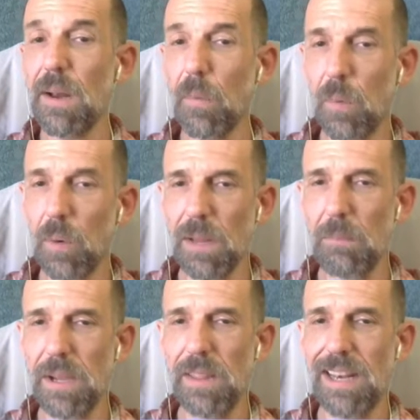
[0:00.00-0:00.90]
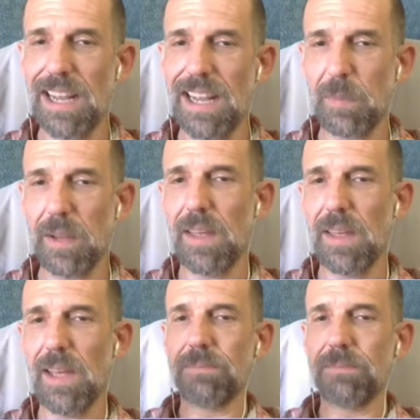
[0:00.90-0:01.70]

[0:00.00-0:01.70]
Will it be the next big thing?